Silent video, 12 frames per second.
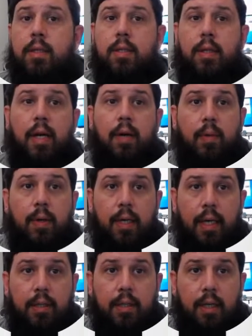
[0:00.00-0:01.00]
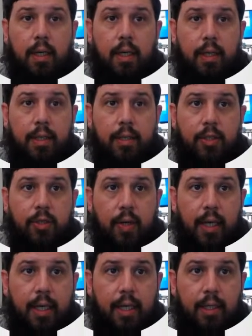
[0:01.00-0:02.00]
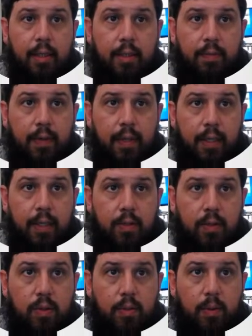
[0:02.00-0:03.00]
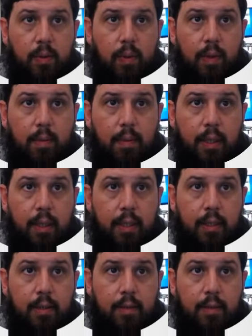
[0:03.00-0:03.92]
So now we're going to have to click and drag to find a suitable wall plane.